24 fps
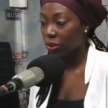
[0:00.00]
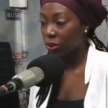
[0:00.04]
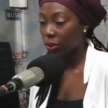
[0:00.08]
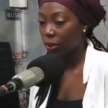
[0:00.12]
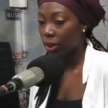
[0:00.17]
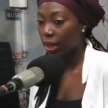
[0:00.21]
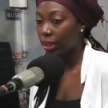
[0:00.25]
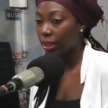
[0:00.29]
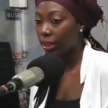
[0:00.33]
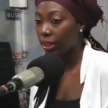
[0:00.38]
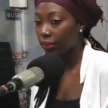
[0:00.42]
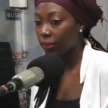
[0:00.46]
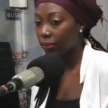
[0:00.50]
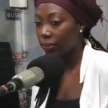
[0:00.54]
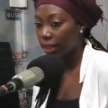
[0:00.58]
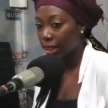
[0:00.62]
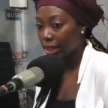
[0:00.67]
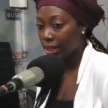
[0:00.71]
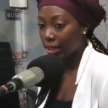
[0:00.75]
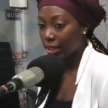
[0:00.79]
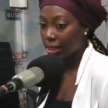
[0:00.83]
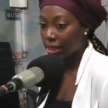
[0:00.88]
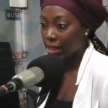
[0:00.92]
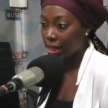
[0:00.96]
So I lived
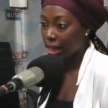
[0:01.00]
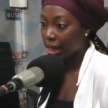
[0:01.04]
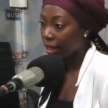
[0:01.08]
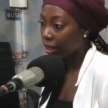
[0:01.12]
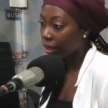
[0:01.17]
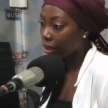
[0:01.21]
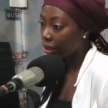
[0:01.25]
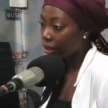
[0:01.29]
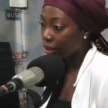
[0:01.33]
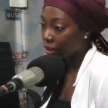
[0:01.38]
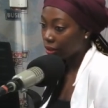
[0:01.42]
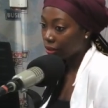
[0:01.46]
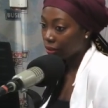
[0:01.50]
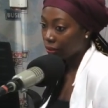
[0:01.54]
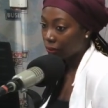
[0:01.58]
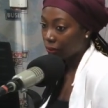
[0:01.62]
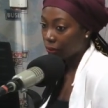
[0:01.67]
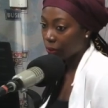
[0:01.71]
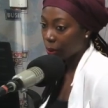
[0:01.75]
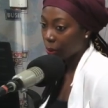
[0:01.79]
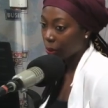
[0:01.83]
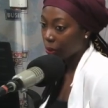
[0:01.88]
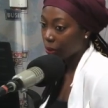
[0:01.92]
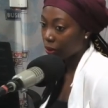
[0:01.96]
in Senegal
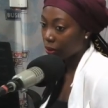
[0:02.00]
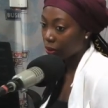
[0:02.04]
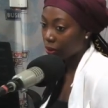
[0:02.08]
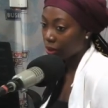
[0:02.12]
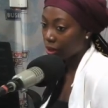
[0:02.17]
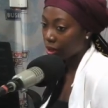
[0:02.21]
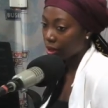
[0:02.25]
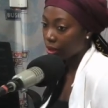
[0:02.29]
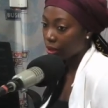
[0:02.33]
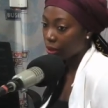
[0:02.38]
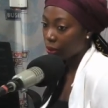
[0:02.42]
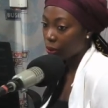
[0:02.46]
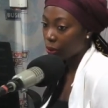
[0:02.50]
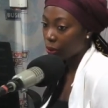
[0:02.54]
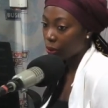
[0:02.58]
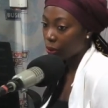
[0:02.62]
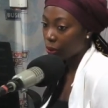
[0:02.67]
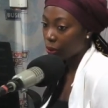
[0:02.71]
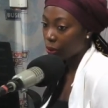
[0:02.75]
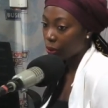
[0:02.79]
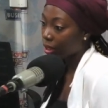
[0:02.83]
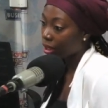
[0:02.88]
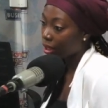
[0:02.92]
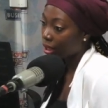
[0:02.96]
for a little
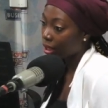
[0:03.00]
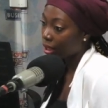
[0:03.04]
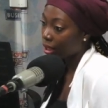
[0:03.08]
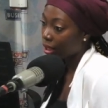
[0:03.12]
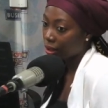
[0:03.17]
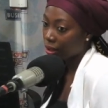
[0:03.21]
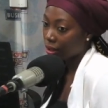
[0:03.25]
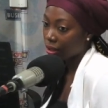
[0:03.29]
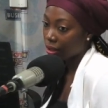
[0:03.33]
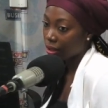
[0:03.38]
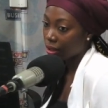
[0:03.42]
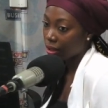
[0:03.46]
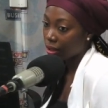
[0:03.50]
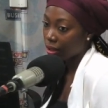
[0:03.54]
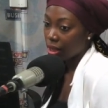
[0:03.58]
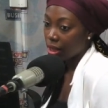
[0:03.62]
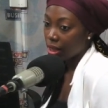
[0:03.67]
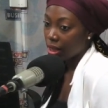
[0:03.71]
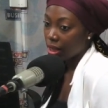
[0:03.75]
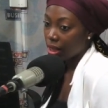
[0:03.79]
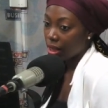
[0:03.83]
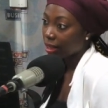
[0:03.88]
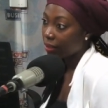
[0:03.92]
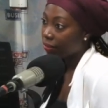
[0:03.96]
over a year.
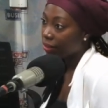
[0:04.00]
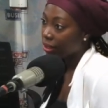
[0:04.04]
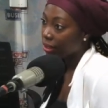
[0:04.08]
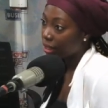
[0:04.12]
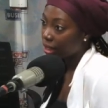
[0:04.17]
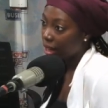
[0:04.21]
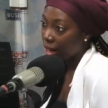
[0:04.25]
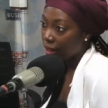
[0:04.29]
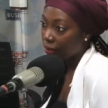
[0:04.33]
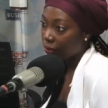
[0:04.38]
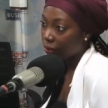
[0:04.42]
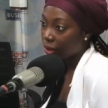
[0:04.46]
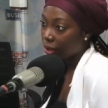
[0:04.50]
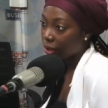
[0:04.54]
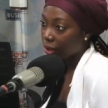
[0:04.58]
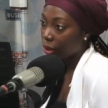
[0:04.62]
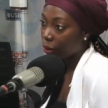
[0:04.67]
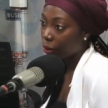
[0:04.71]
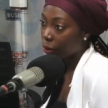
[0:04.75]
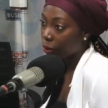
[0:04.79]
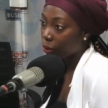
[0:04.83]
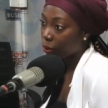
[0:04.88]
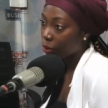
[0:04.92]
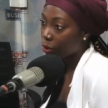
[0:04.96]
I lived in Ivory
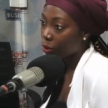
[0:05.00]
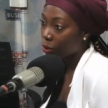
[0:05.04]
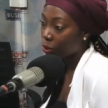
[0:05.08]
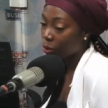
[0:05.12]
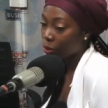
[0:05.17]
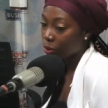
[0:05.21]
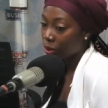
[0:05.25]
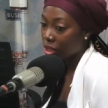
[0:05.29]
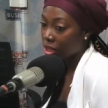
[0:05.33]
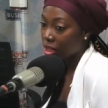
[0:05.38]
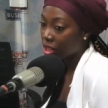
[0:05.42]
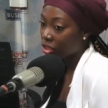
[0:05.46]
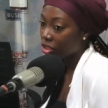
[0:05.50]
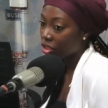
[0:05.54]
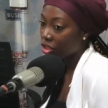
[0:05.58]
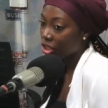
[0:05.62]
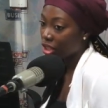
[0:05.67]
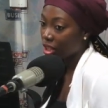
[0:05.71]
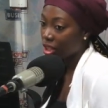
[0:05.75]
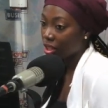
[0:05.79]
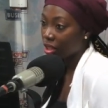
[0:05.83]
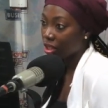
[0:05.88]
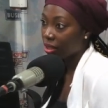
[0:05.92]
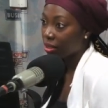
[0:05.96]
Coast,
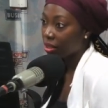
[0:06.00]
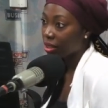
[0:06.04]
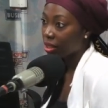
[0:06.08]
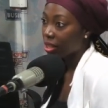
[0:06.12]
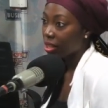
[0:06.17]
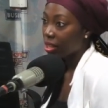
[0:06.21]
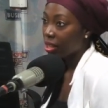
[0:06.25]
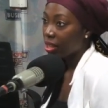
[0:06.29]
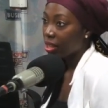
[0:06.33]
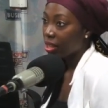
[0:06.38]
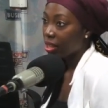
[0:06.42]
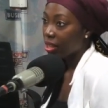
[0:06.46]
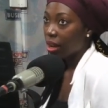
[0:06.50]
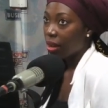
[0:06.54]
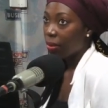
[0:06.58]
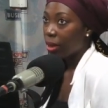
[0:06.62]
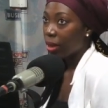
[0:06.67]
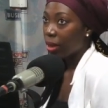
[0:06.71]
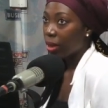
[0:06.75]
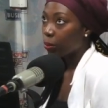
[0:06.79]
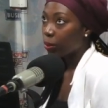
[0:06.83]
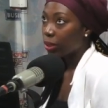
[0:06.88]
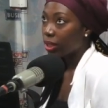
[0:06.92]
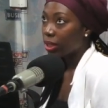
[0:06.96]
Tunisia, um,
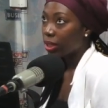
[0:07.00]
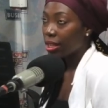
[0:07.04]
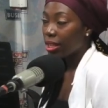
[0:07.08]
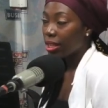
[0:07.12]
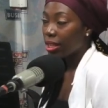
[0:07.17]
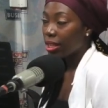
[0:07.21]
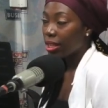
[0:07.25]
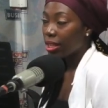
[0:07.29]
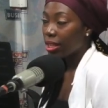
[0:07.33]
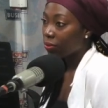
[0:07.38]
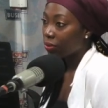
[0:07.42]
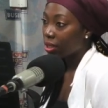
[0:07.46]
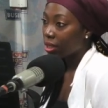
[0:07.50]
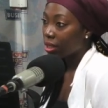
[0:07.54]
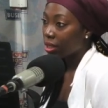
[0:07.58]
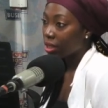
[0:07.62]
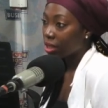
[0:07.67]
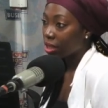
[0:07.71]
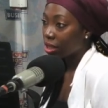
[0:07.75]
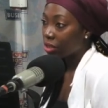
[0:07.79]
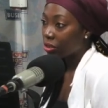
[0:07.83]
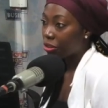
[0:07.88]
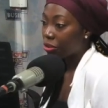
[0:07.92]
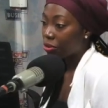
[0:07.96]
and with each of these
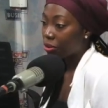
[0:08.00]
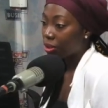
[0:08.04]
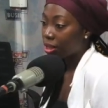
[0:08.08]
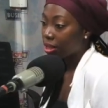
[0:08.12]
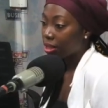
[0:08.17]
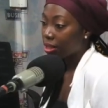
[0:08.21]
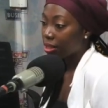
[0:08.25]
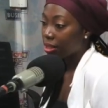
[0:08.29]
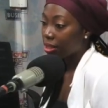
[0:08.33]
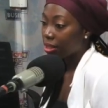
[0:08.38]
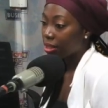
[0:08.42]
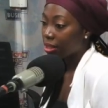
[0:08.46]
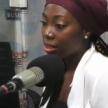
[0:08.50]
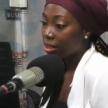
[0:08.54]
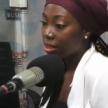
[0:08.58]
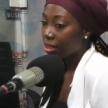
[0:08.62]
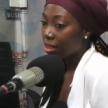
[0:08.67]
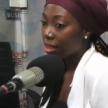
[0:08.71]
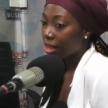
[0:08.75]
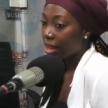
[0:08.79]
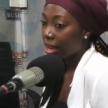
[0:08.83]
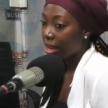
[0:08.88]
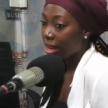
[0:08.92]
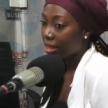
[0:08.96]
countries,
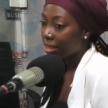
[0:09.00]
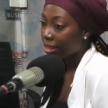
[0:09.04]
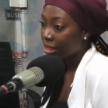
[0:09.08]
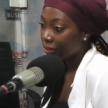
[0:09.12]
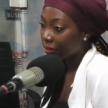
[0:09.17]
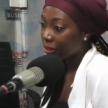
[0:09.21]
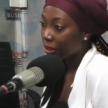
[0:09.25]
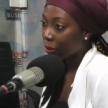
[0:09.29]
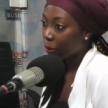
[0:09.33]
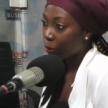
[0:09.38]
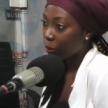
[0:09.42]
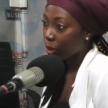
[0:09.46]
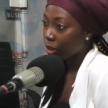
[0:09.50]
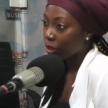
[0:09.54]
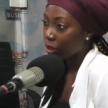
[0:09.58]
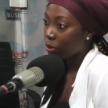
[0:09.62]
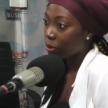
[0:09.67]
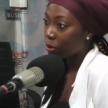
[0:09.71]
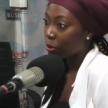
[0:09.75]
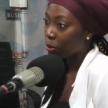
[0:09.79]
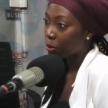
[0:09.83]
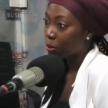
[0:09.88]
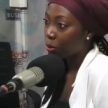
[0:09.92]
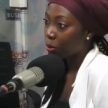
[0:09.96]
I definitely went
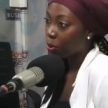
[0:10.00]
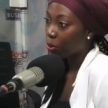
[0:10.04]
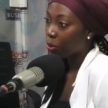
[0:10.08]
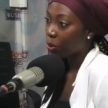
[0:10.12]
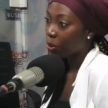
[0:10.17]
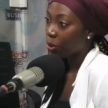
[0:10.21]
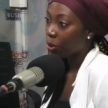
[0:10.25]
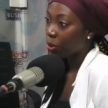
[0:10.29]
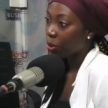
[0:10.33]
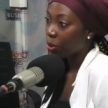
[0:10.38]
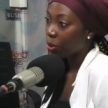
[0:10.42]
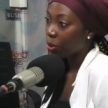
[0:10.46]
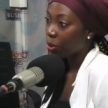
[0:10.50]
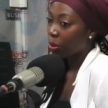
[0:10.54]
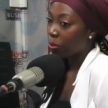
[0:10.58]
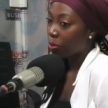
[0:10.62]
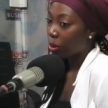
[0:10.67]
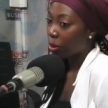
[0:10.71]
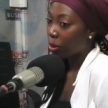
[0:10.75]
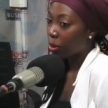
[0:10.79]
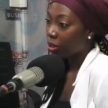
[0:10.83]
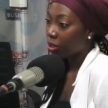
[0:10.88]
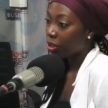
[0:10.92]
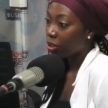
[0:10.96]
through a
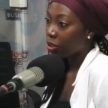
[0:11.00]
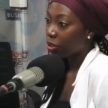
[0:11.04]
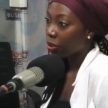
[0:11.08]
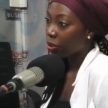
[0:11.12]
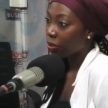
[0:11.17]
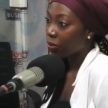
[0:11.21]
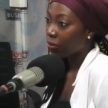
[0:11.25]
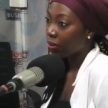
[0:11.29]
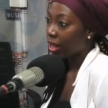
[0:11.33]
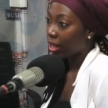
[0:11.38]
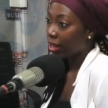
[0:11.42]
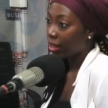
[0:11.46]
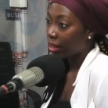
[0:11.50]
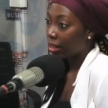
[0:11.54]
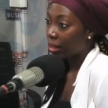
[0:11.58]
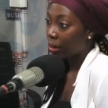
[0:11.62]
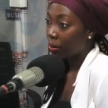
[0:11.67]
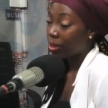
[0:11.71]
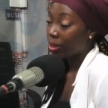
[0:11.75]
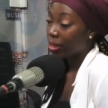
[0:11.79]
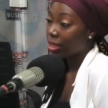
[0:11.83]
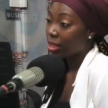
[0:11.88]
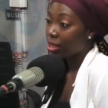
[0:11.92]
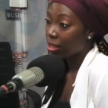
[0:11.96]
period of
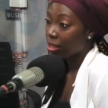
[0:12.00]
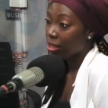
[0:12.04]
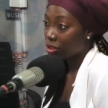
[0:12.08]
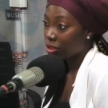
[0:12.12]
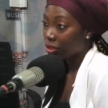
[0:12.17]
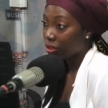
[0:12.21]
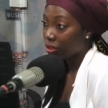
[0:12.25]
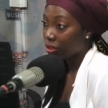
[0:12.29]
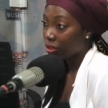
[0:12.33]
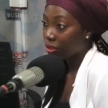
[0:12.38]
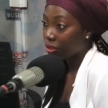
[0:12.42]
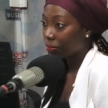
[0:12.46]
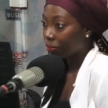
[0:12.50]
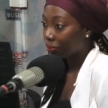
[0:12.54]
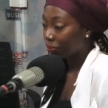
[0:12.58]
acclimatation.